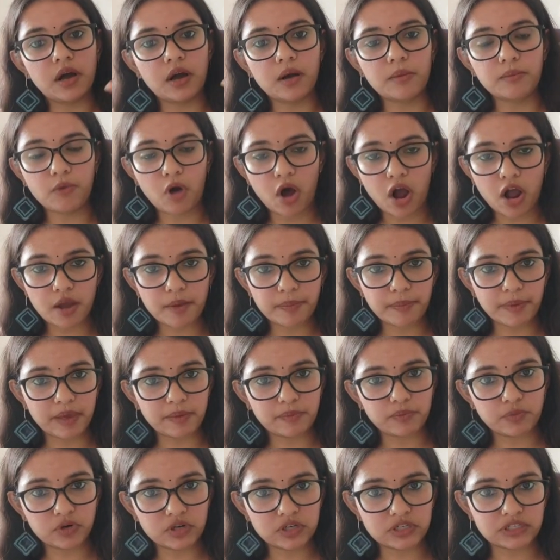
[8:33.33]
mock
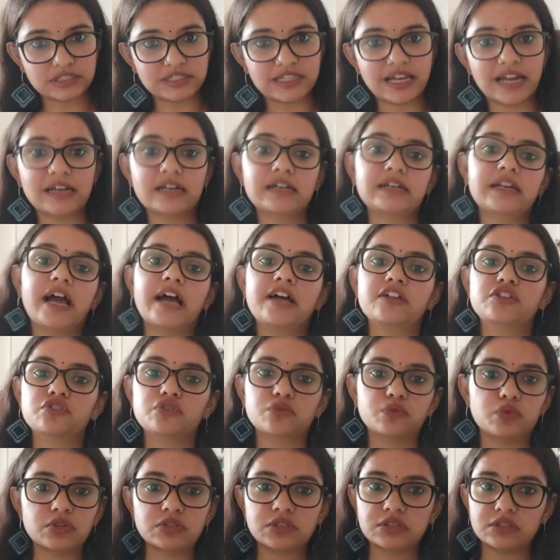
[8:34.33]
papers that it has
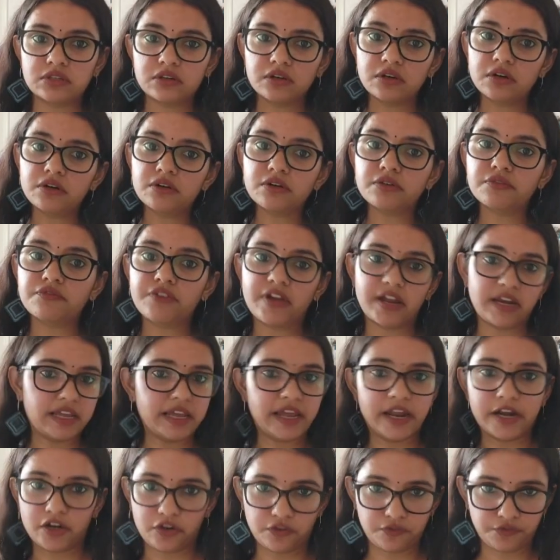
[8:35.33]
towards the very
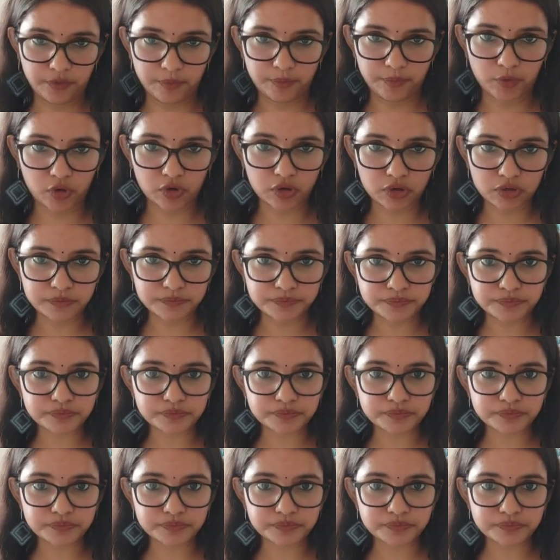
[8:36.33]
end of the book.